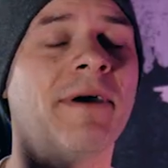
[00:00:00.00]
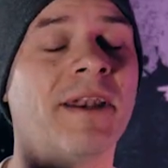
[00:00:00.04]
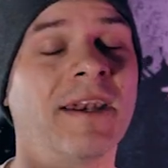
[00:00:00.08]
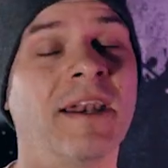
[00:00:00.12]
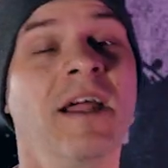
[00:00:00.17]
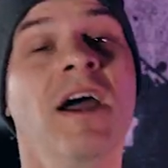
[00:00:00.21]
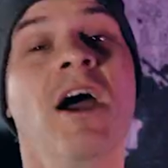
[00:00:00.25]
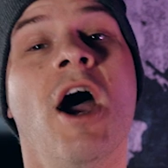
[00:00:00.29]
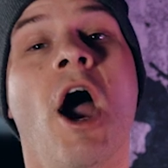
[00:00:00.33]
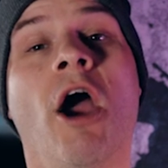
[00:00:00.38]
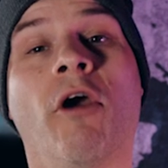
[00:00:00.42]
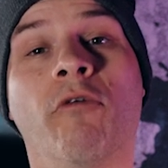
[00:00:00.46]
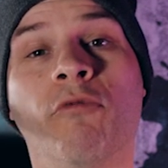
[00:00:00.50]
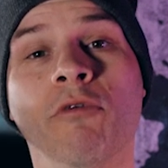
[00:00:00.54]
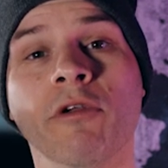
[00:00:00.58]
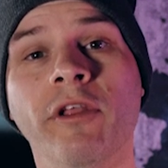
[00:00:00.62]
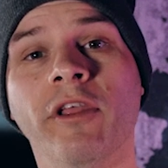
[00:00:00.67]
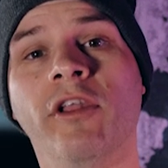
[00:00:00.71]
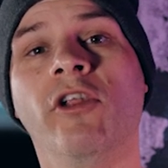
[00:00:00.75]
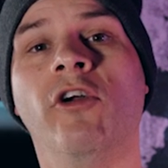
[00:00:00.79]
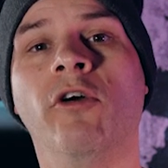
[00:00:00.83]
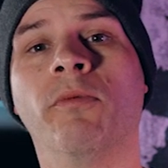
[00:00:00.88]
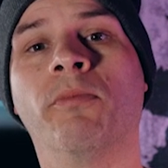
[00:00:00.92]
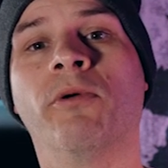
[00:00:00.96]
button, I
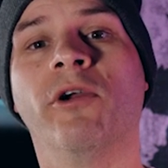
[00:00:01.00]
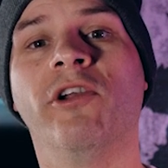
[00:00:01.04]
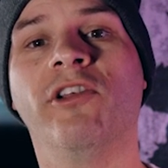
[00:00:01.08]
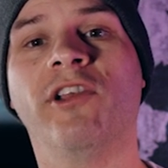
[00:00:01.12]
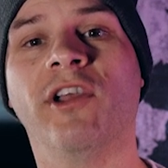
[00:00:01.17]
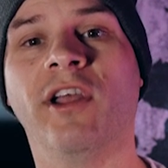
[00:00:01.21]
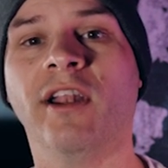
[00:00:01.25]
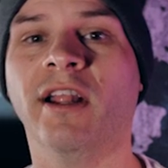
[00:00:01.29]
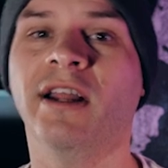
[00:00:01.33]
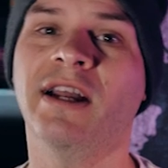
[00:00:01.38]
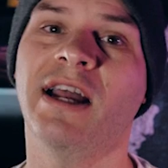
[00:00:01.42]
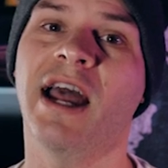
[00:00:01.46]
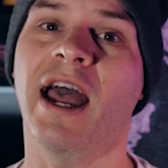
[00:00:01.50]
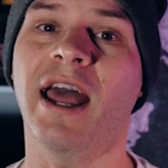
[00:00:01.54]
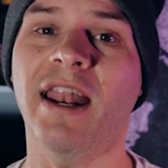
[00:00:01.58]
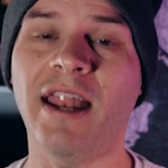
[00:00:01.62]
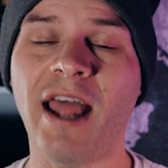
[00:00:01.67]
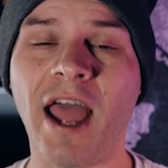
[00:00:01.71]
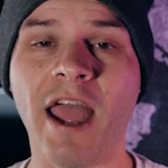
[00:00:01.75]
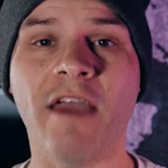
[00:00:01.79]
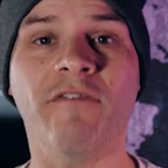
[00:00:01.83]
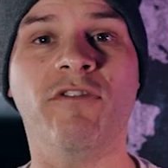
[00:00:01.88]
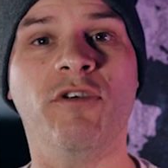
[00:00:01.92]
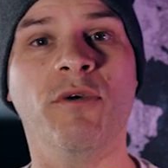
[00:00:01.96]
really do appreciate it. And
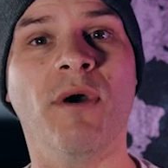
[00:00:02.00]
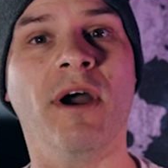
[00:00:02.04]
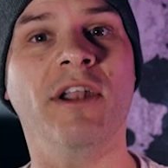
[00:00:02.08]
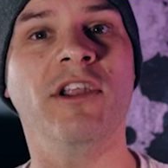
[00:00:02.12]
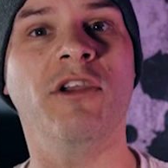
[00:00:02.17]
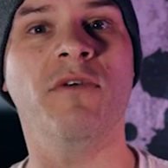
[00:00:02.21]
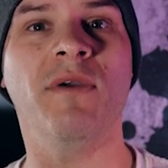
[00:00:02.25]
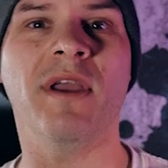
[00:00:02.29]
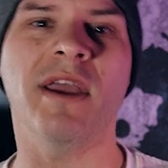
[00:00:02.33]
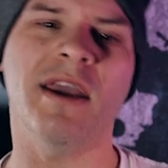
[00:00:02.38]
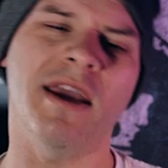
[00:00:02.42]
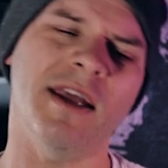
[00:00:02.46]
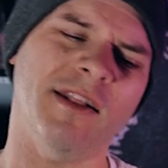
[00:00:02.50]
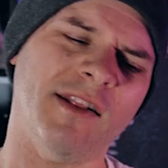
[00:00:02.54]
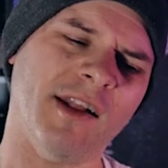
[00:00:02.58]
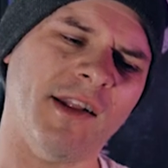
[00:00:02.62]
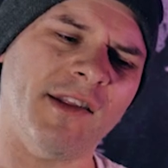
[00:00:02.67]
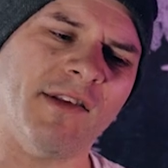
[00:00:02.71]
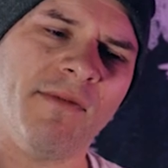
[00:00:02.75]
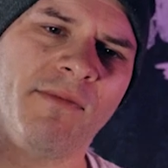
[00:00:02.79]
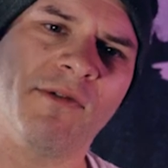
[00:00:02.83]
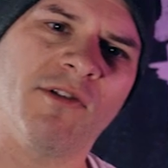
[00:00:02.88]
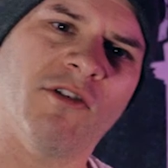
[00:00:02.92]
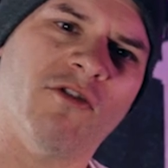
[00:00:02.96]
hey, if you are new here, hit that
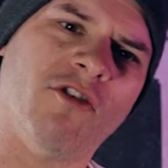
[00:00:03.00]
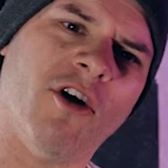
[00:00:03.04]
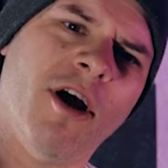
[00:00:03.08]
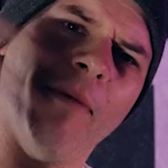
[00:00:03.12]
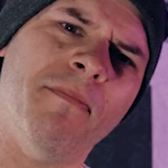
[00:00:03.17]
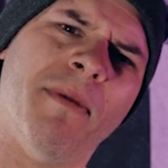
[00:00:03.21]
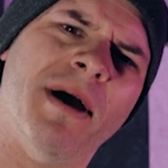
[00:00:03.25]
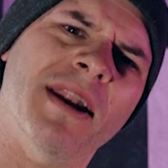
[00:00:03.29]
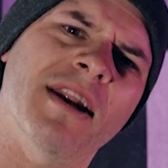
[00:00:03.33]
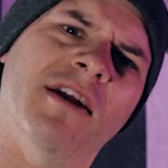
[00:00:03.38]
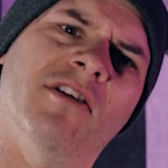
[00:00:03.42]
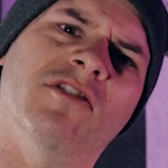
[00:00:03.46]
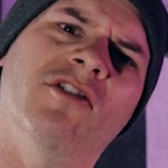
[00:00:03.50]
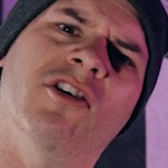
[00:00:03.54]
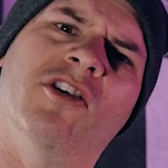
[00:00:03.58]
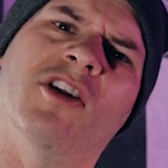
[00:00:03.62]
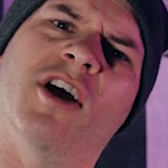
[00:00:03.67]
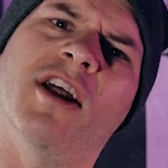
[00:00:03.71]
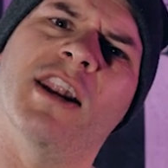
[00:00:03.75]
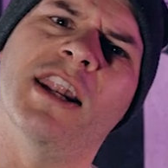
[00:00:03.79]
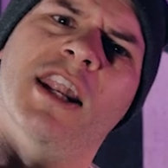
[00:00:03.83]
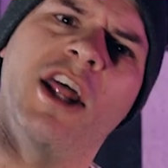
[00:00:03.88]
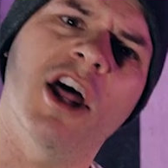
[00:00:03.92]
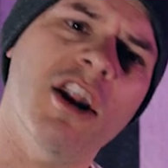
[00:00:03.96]
subscribe button and turn
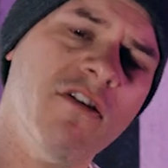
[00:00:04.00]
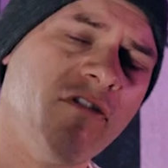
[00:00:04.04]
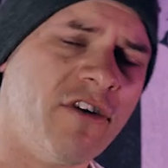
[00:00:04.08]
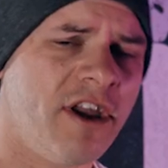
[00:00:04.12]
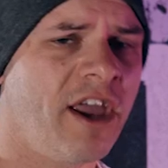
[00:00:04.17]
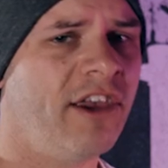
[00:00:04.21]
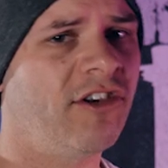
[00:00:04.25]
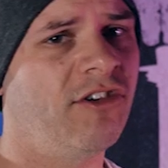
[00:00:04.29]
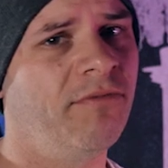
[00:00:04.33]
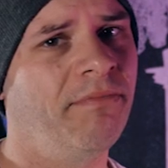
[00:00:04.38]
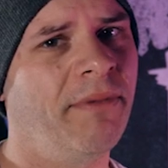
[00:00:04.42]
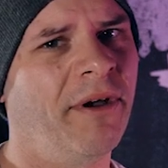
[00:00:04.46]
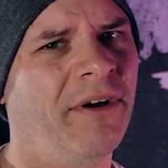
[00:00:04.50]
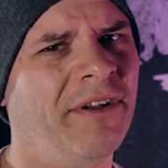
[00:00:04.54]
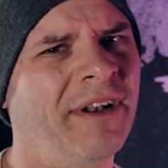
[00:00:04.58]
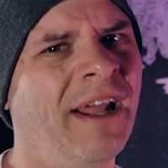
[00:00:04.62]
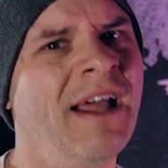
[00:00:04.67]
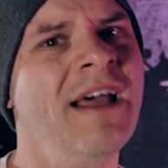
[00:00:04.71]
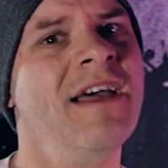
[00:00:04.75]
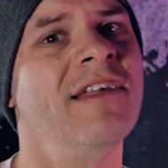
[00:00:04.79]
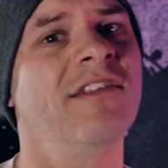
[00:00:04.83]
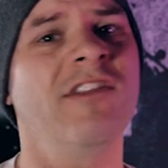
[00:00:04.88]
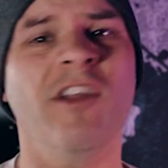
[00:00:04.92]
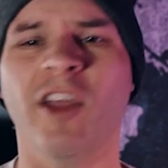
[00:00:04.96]
that notification bell on
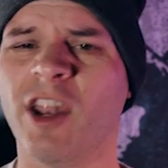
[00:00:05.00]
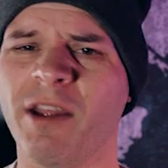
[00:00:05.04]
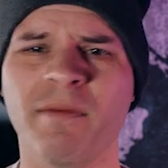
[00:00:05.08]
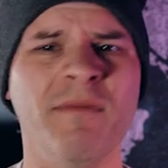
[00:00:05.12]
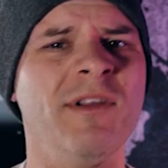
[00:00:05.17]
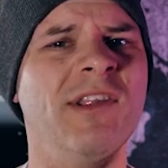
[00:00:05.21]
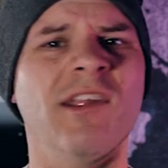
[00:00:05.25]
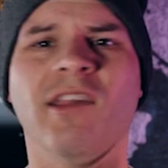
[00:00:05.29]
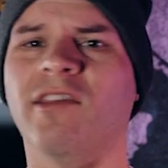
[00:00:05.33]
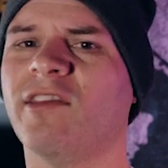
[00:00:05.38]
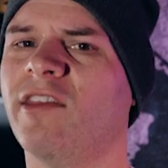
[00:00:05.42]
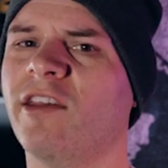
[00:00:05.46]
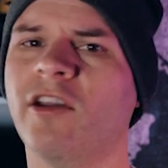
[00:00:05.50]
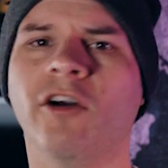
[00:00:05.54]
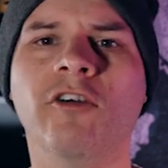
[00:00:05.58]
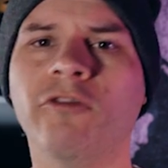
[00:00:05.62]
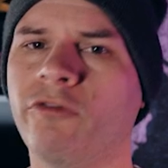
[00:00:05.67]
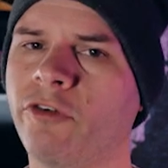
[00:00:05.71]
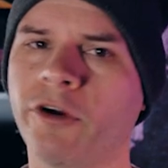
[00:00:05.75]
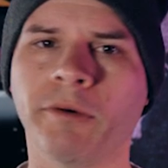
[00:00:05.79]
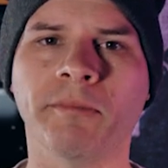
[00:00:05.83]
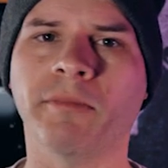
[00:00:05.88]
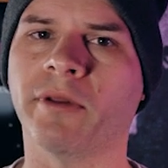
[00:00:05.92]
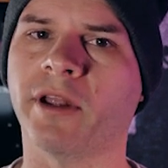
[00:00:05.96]
so you don't miss a single
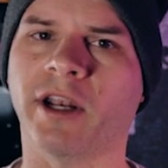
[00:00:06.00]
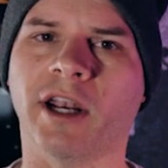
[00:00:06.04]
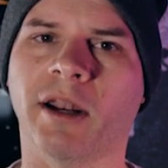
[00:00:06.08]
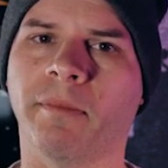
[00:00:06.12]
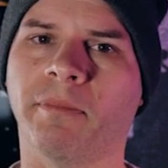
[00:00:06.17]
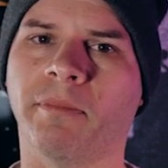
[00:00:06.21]
film on an